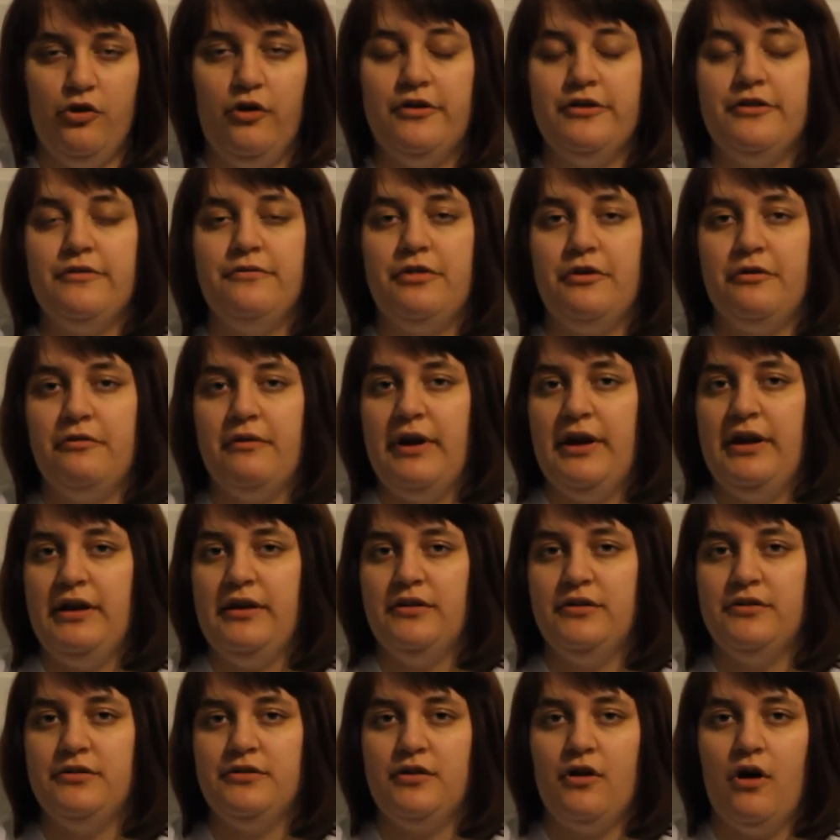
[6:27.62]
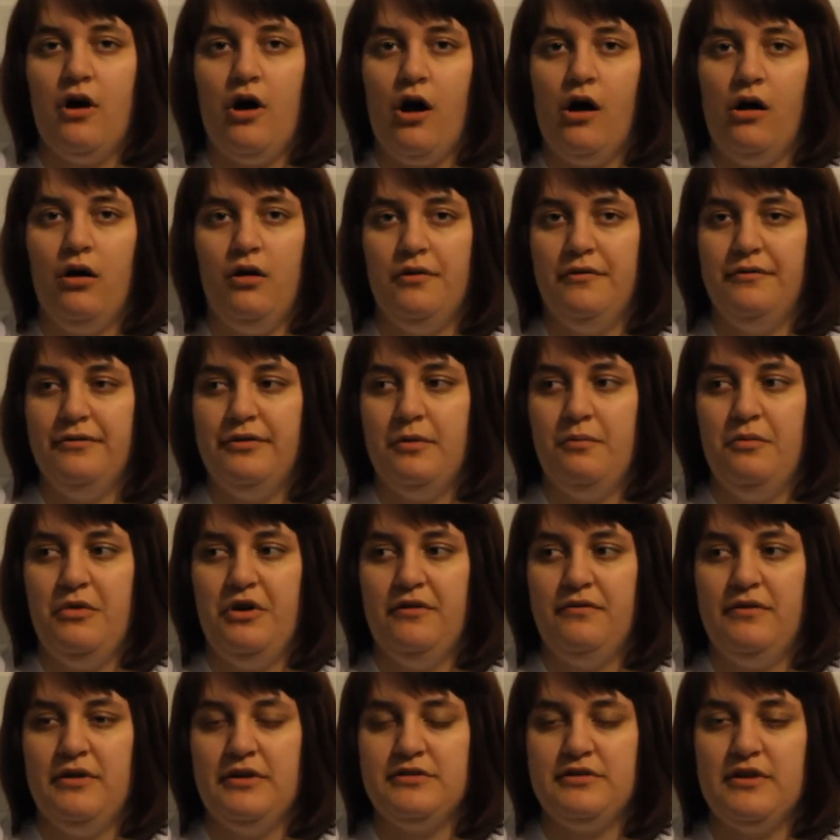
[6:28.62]
Lord of the Rings, all of the
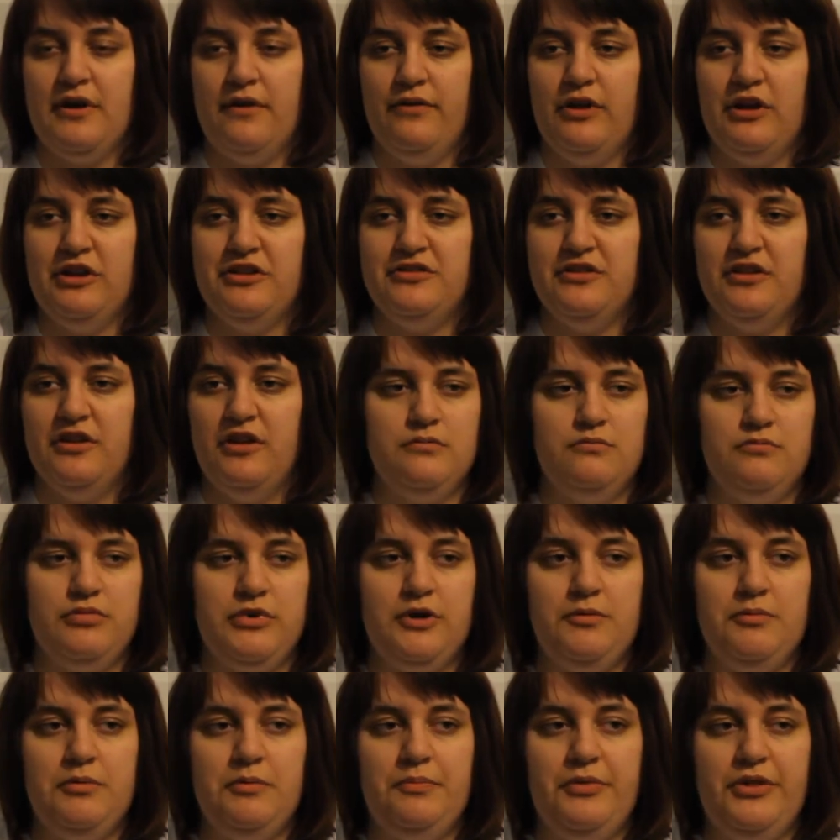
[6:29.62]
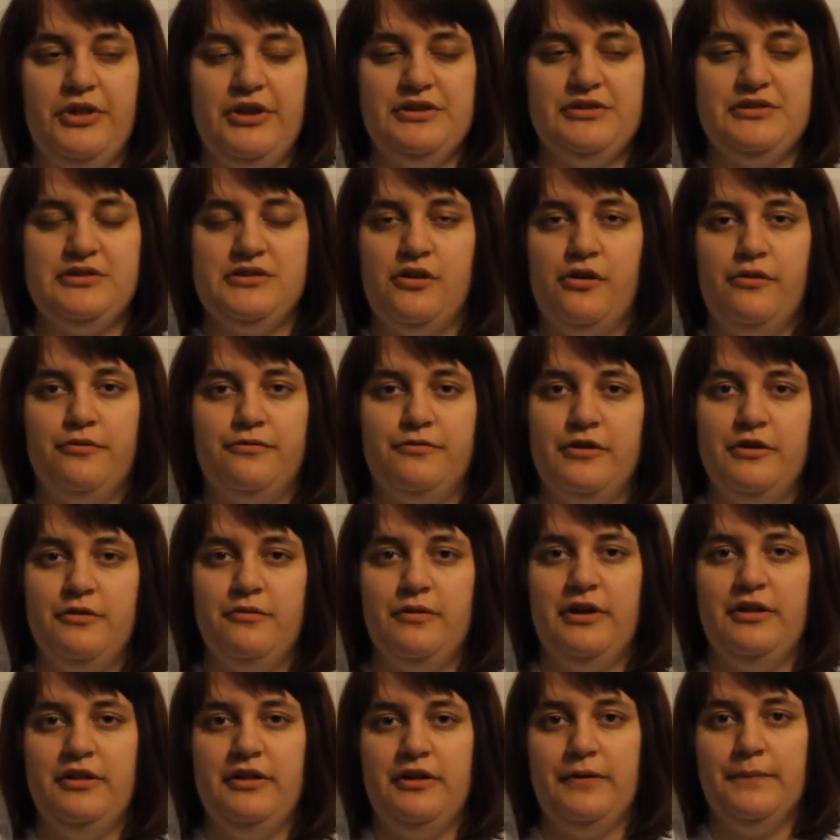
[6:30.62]
movies of it. Probably still Free
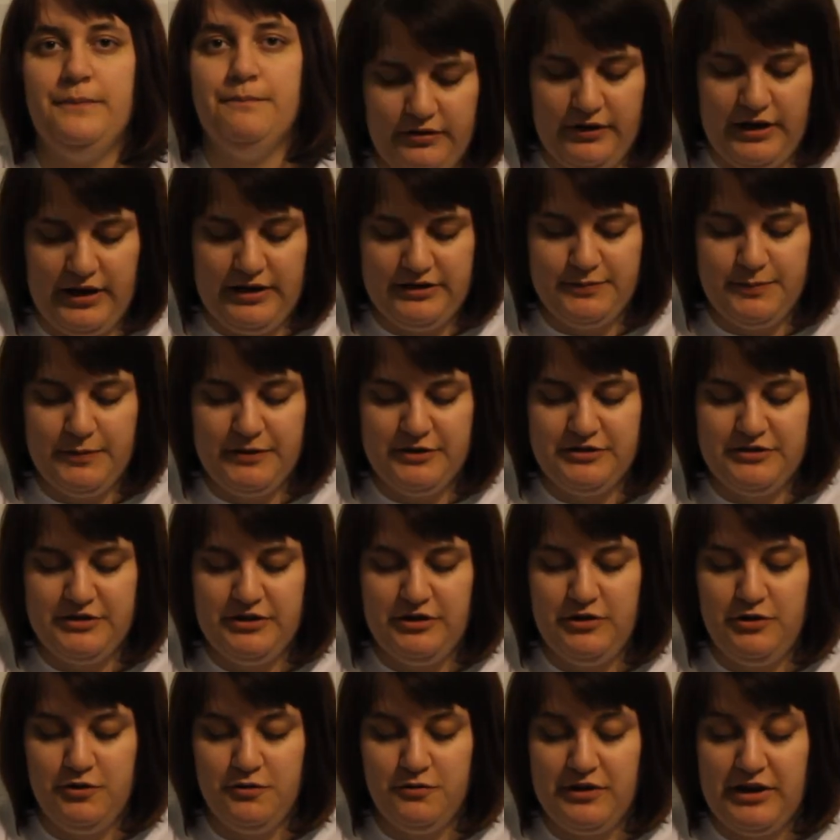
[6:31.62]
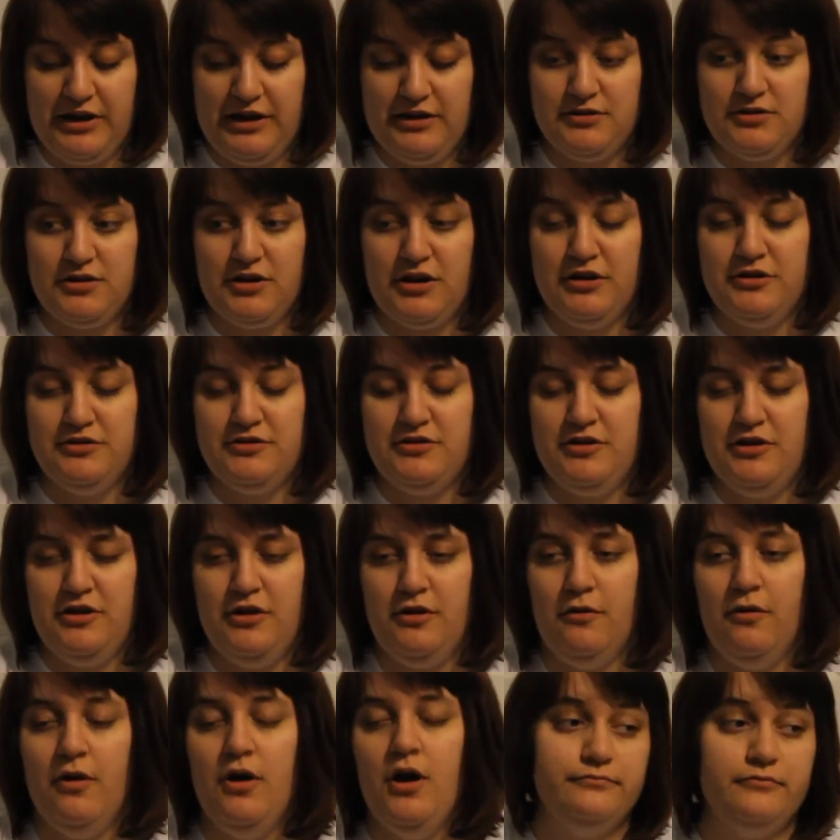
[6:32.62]
Willy. Last person you kissed
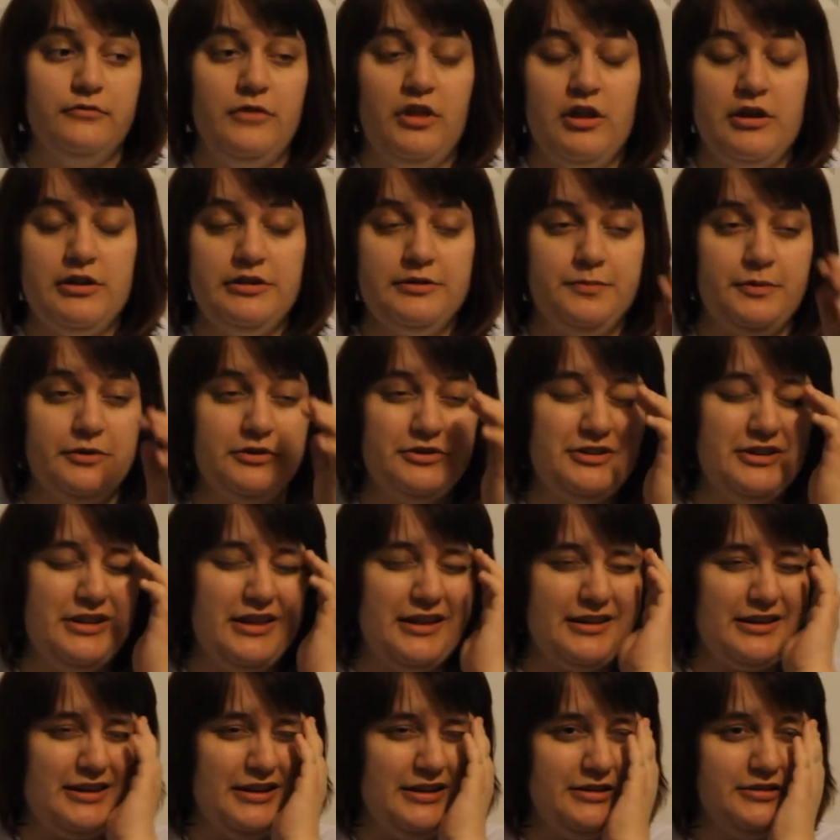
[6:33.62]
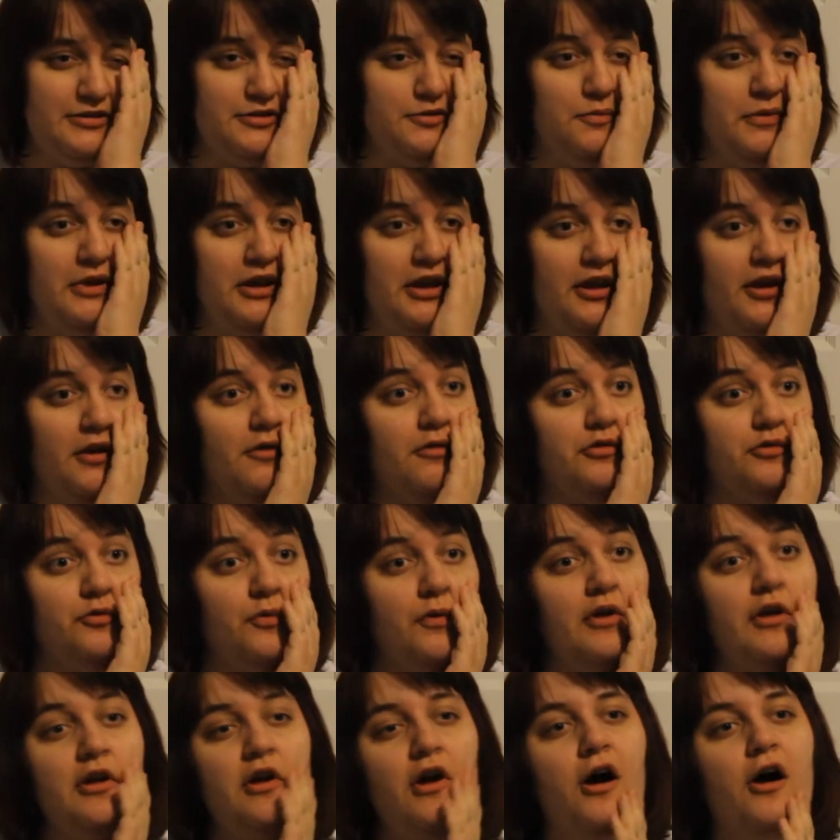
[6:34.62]
you. The last person that kissed me, it was
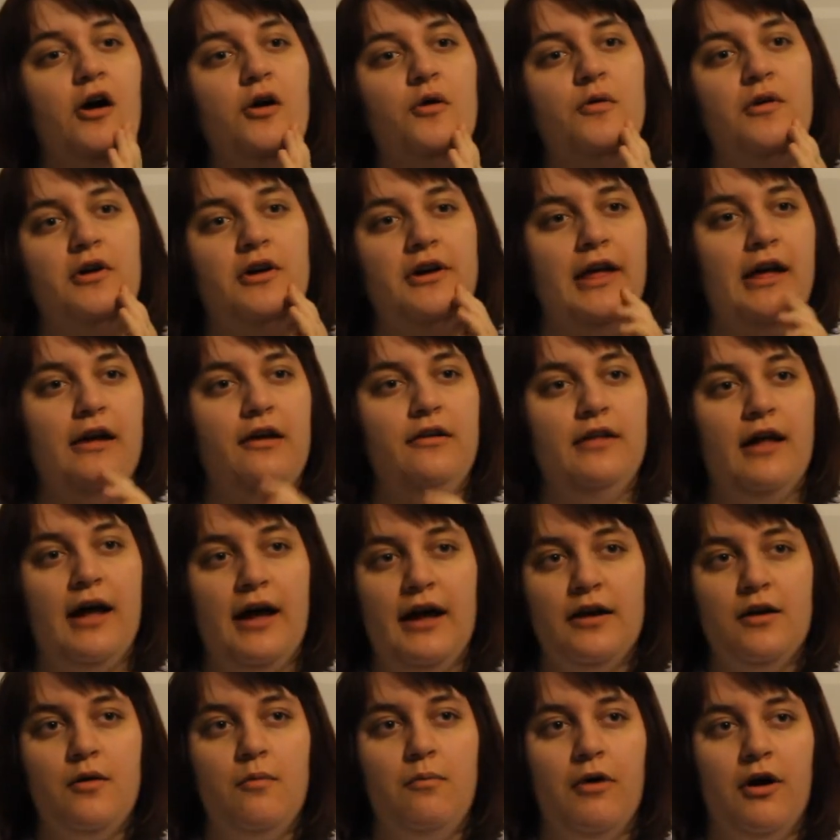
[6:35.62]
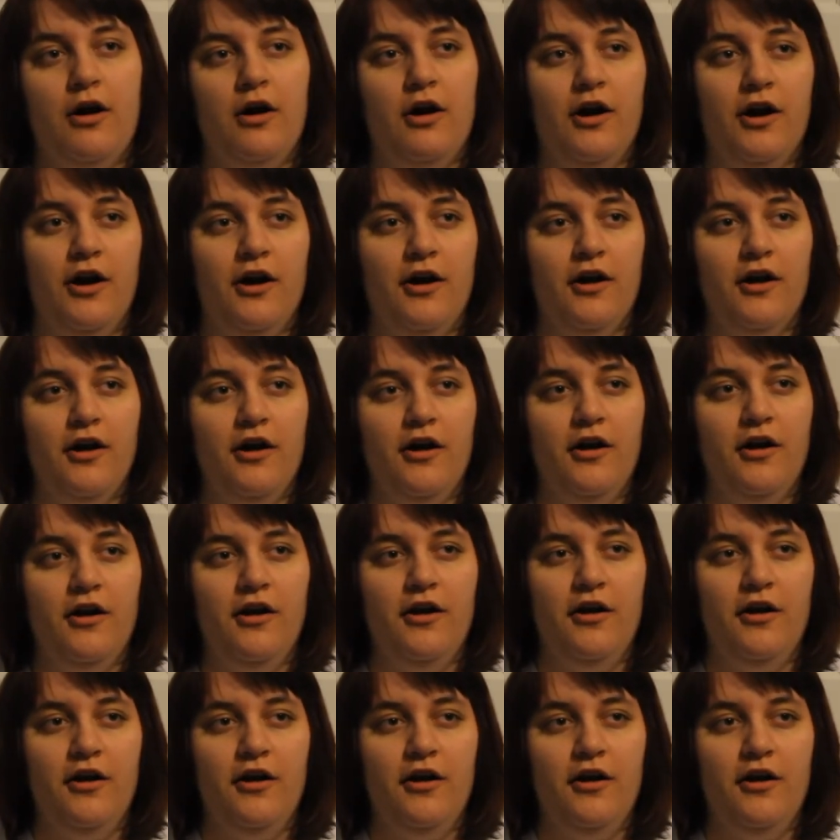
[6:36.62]
really awkward and at a bar,